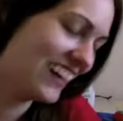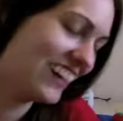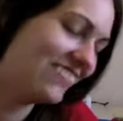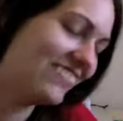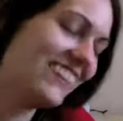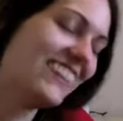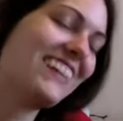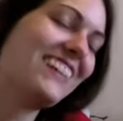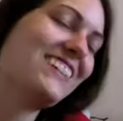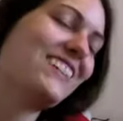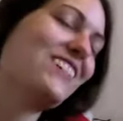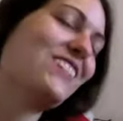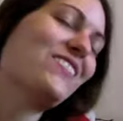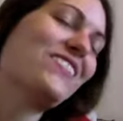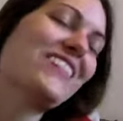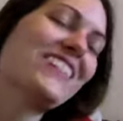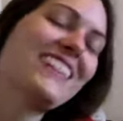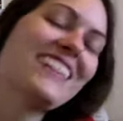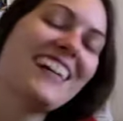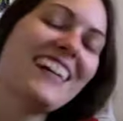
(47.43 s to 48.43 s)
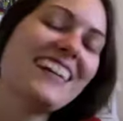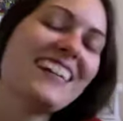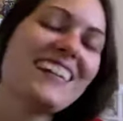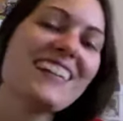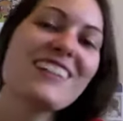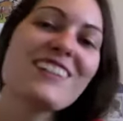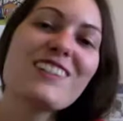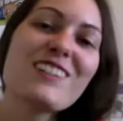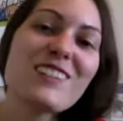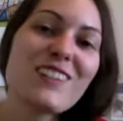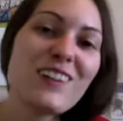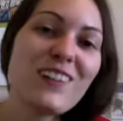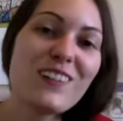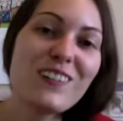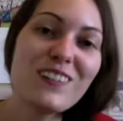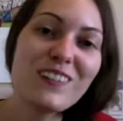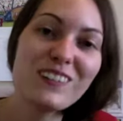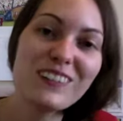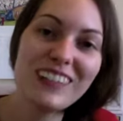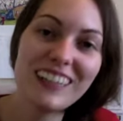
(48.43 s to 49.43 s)
because it's been taking
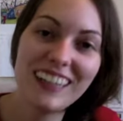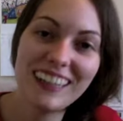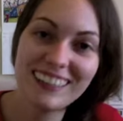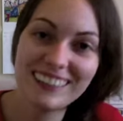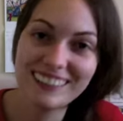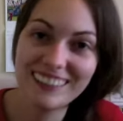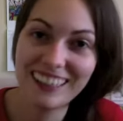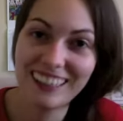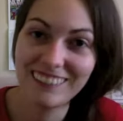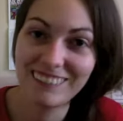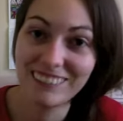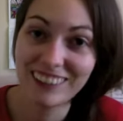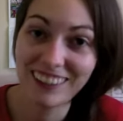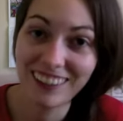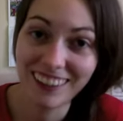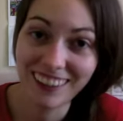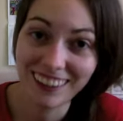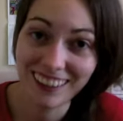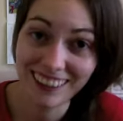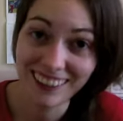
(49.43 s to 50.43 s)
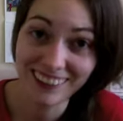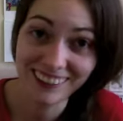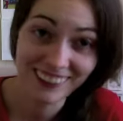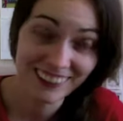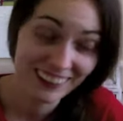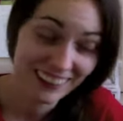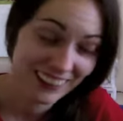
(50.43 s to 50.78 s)
so goddamn long.